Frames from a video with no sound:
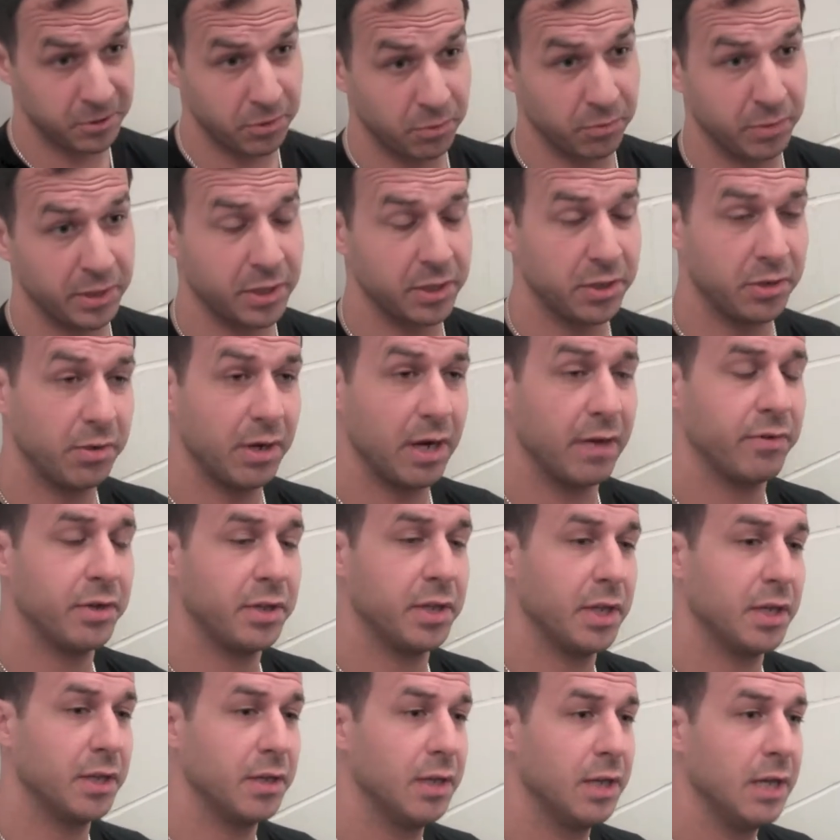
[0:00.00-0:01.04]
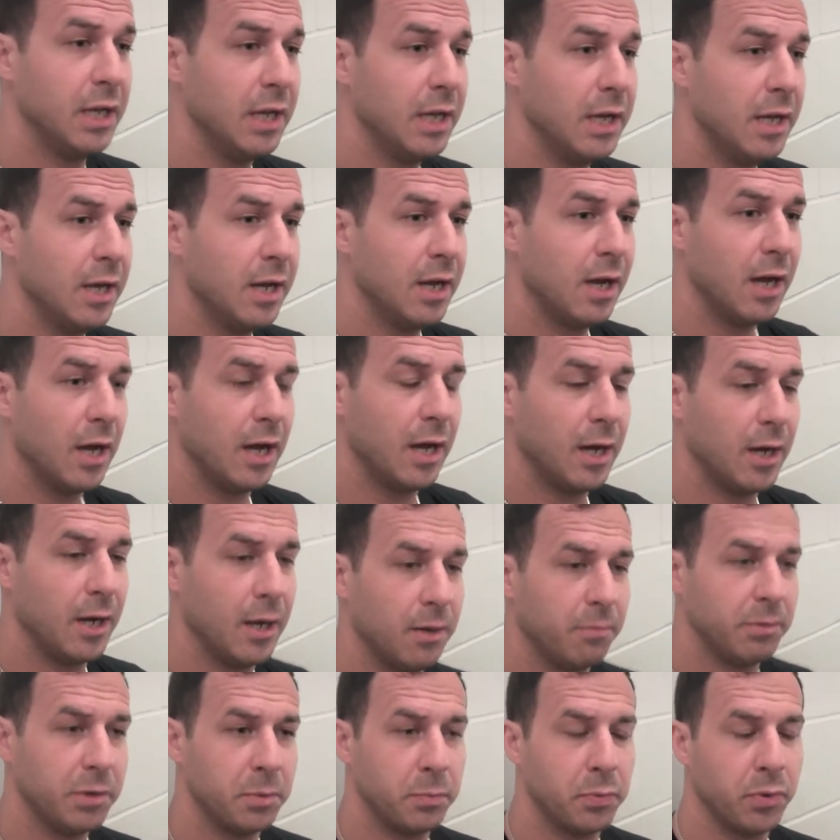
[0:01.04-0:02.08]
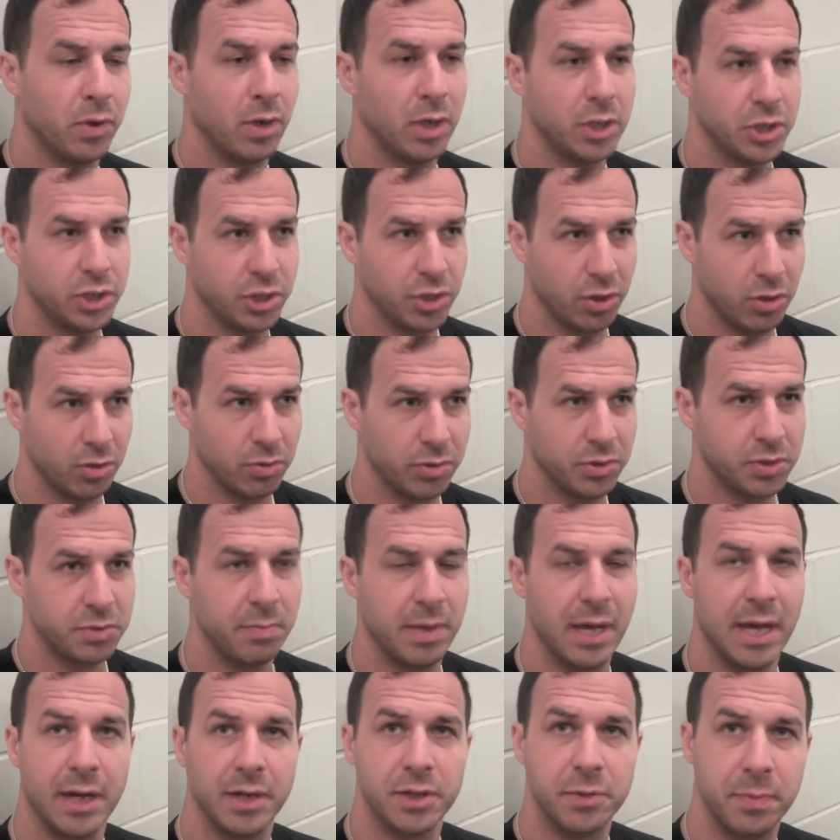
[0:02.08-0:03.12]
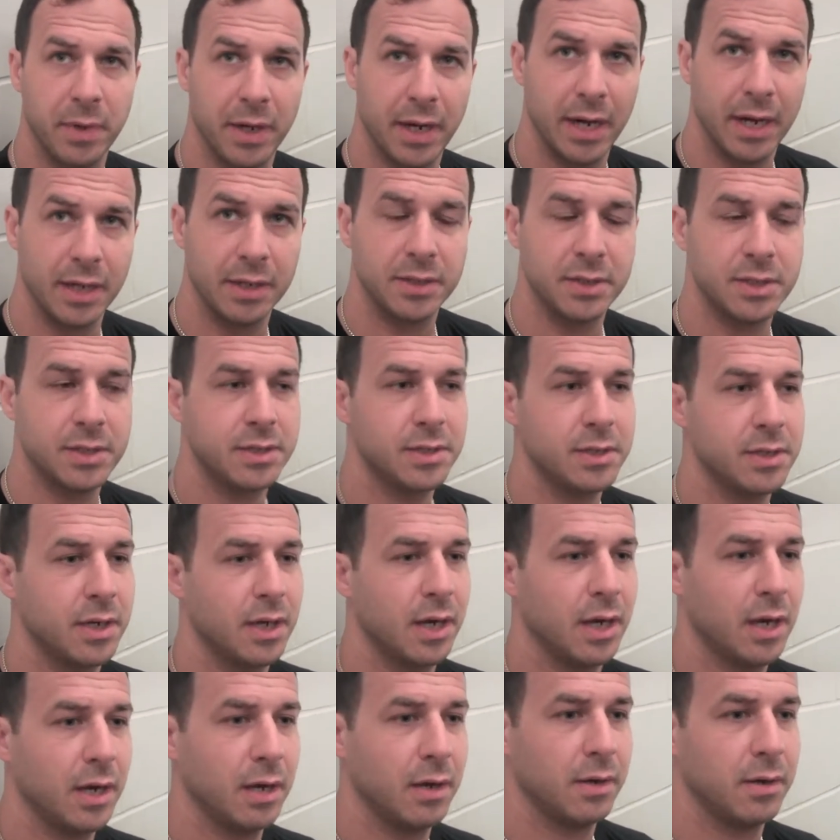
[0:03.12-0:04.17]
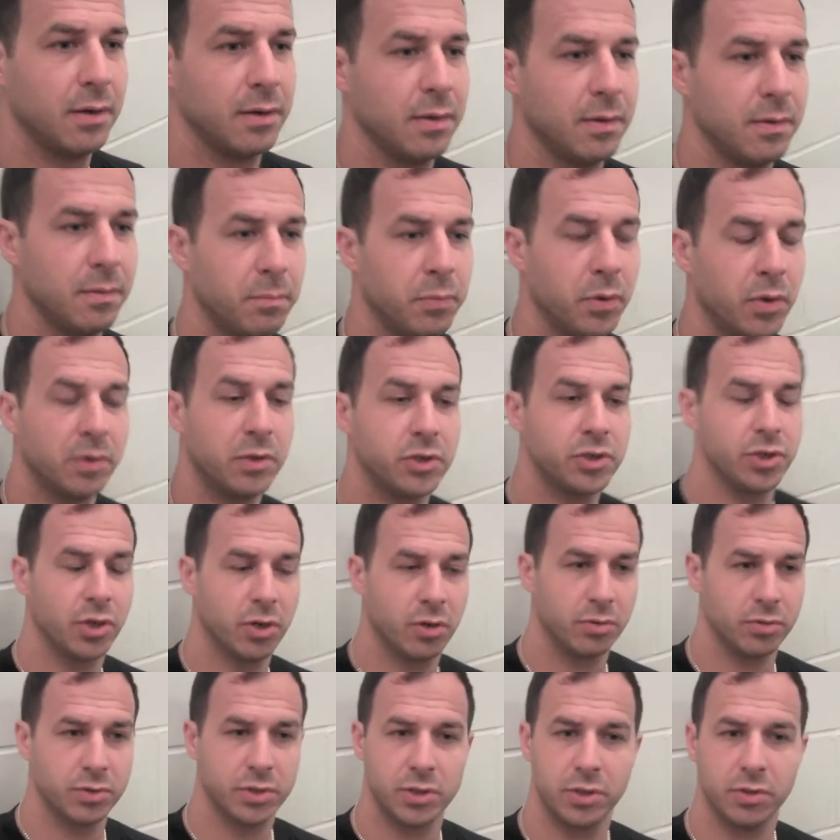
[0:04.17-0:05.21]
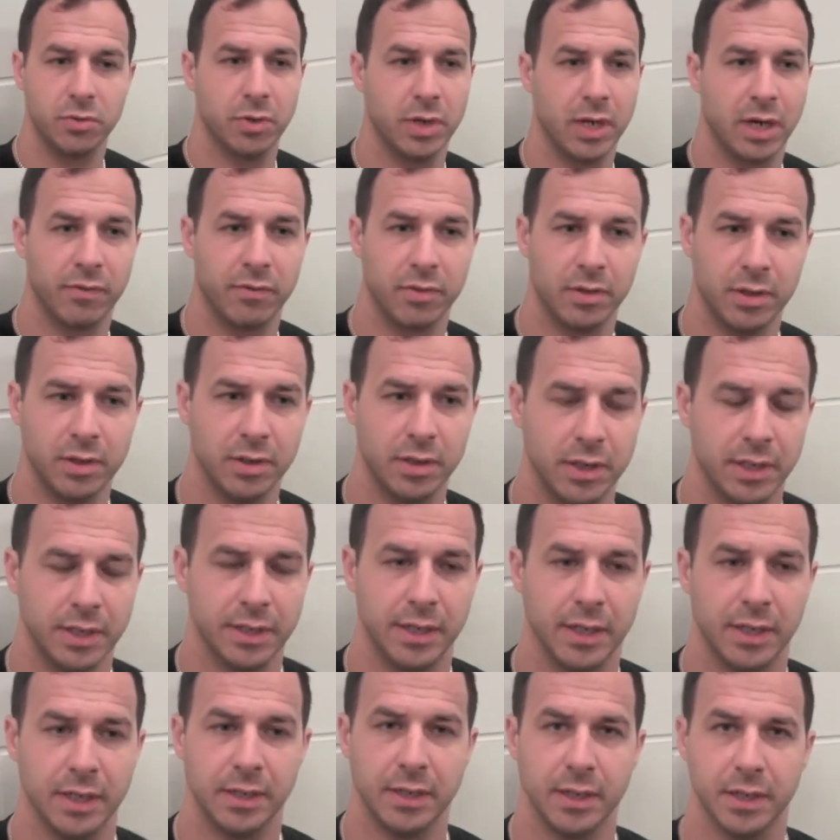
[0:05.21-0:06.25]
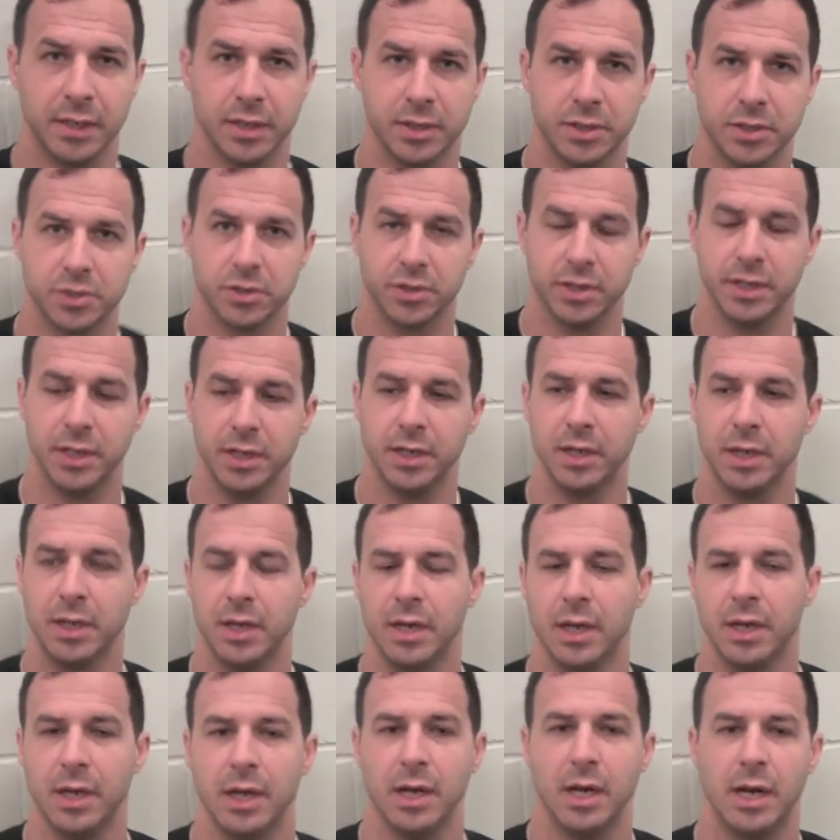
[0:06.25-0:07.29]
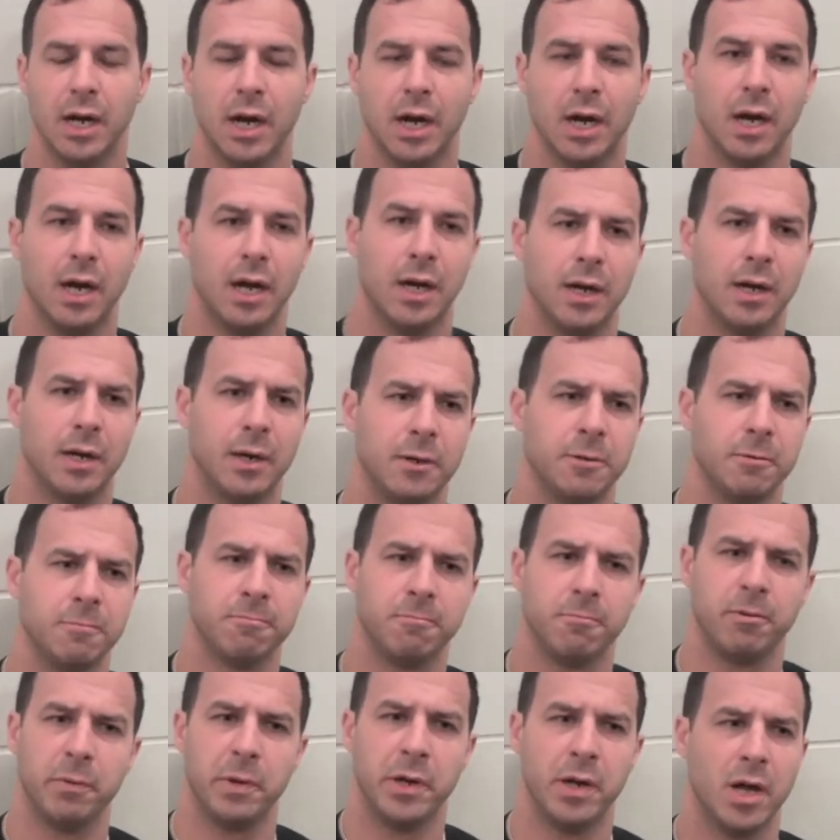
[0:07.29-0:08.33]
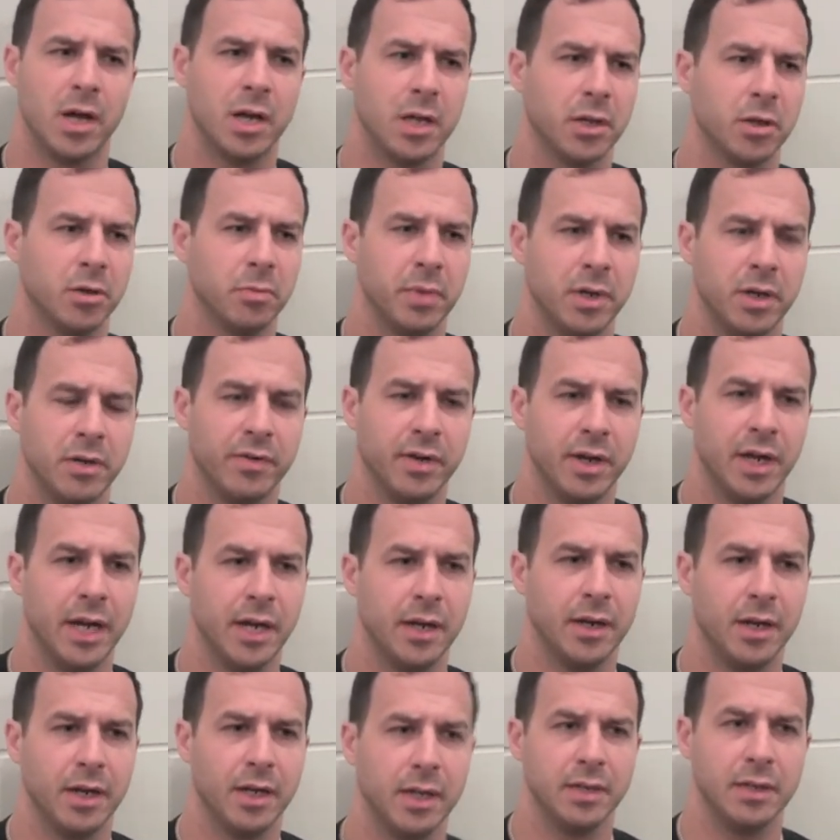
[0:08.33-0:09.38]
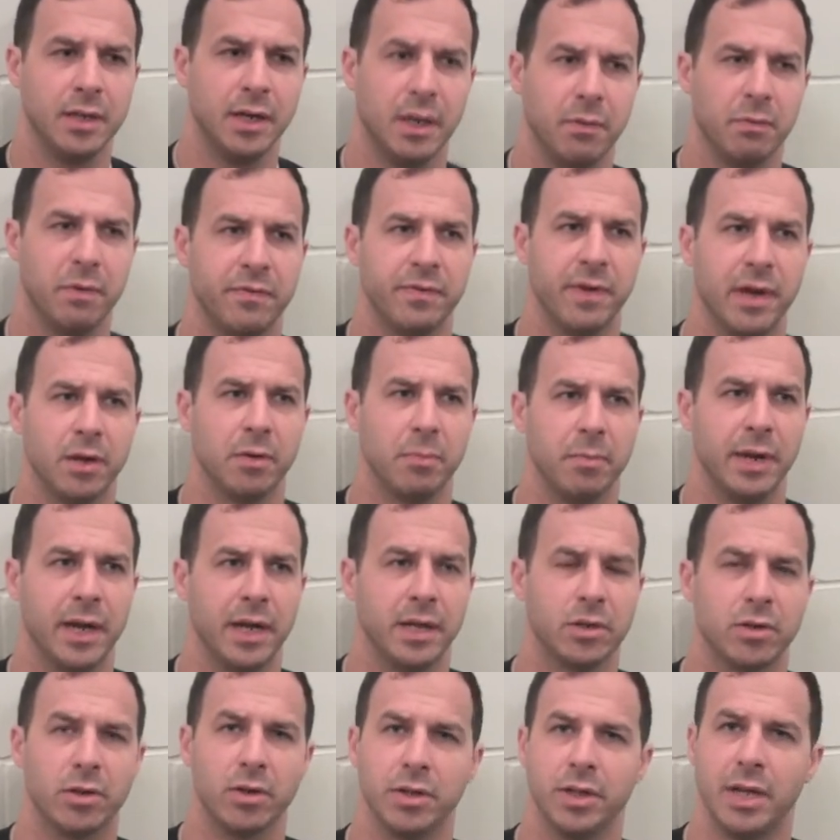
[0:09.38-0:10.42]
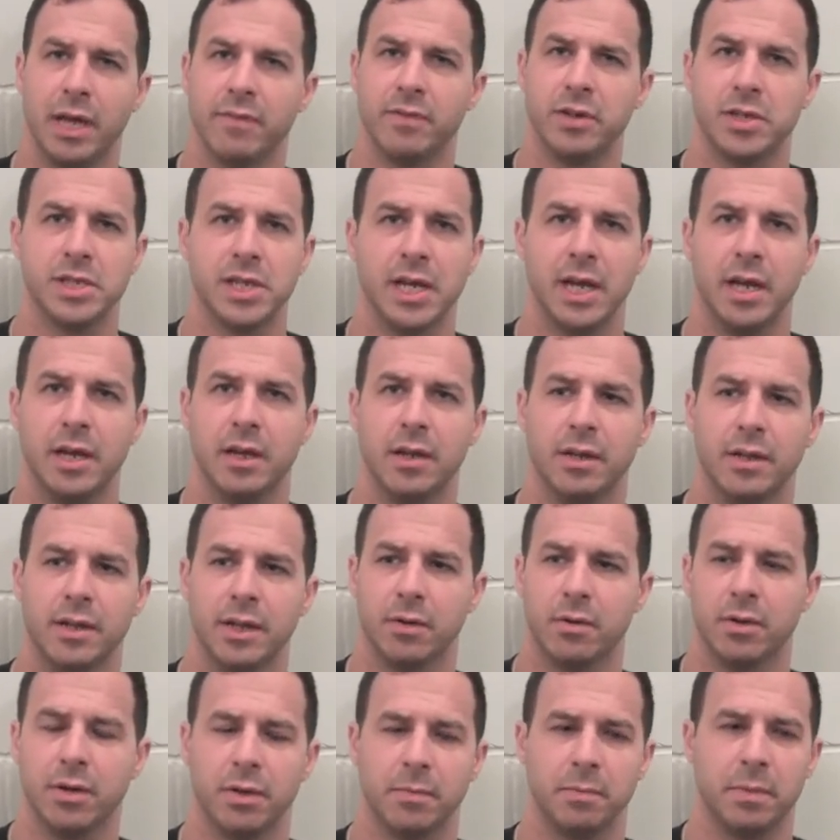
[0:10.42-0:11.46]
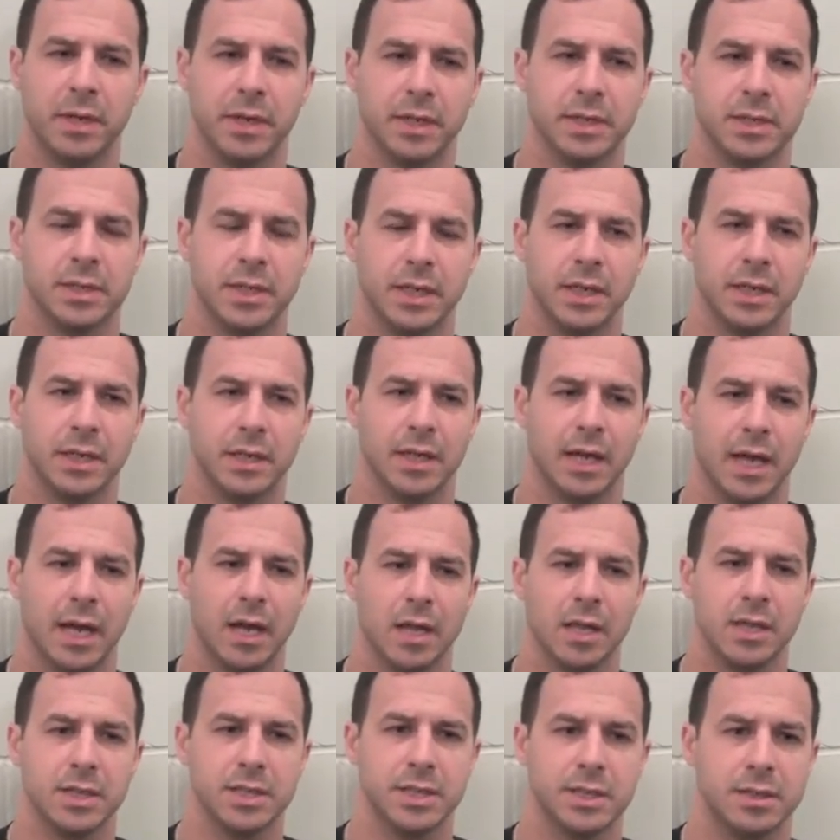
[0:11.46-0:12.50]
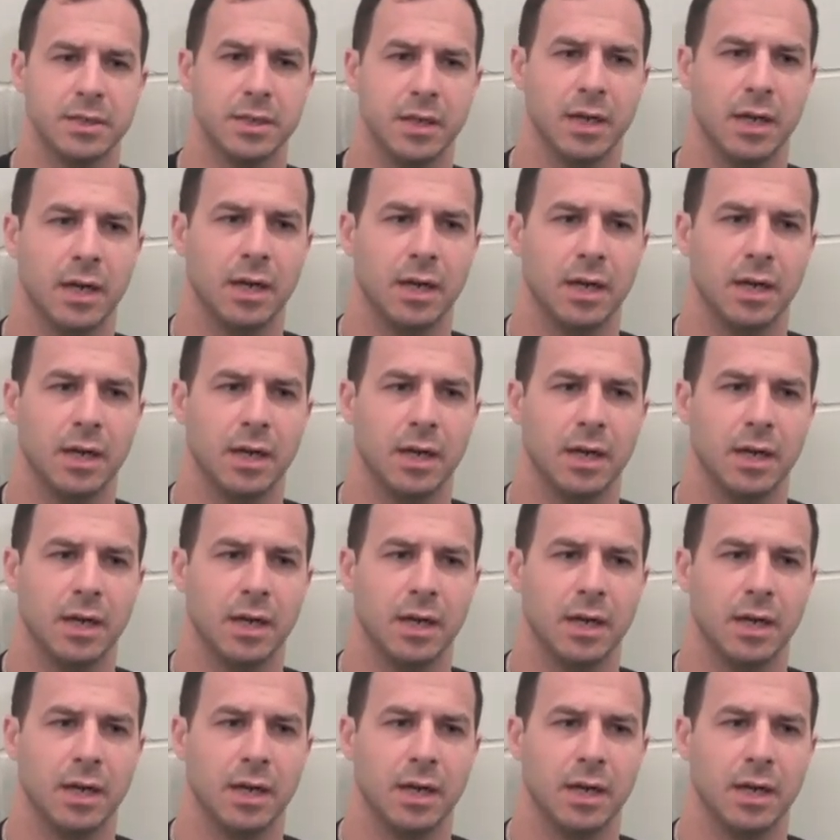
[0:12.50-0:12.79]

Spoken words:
So we could do everything. We could put on shows, manage bands, book shows, do whatever in the industry. We went on a little bit of a headhunt, and we found a band called Neverset. They were the biggest thing in Dallas.